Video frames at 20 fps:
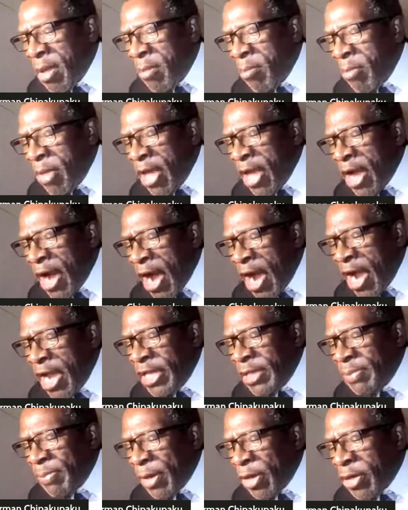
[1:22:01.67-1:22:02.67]
may
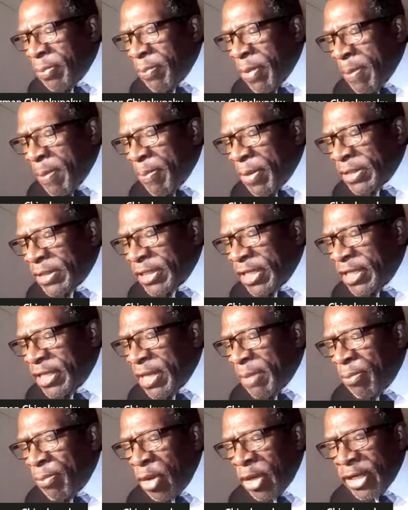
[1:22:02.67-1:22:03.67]
hide ballot papers in
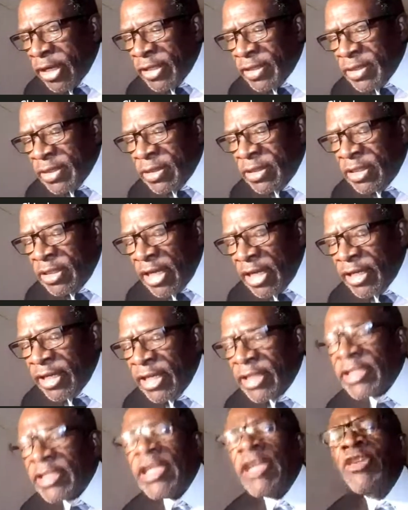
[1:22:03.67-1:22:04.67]
their pockets,
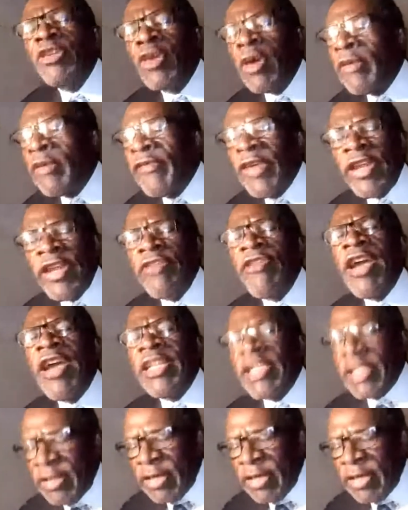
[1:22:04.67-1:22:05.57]
jackets. You are very right,